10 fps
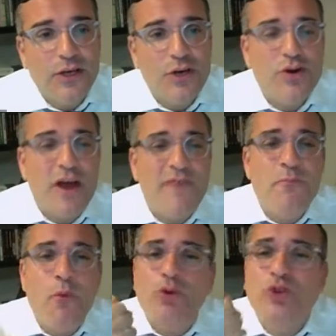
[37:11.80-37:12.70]
could have
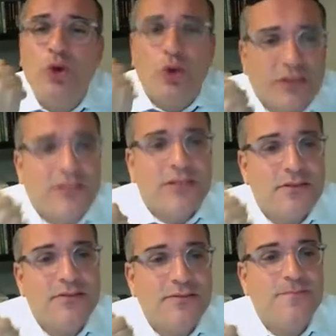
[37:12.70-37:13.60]
more dirt
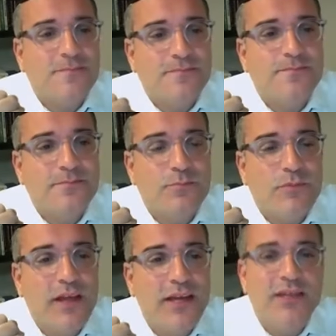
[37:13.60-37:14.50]

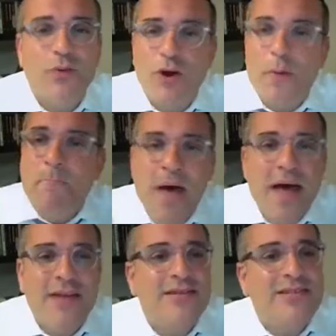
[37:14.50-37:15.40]
than what a
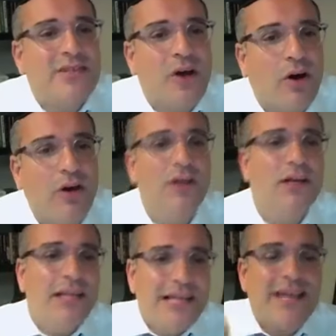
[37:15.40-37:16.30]
man saw
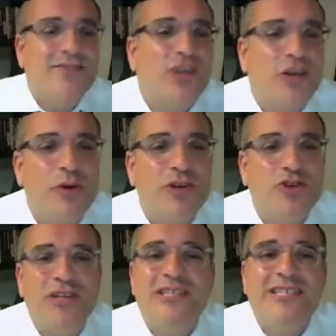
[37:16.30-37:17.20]
in last generation
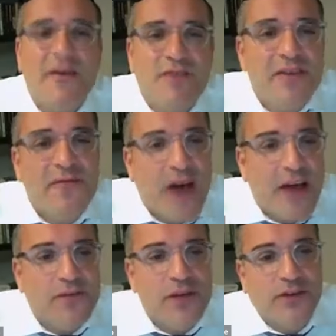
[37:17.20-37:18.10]
in
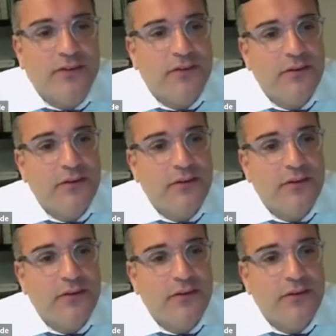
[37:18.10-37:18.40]
75 years.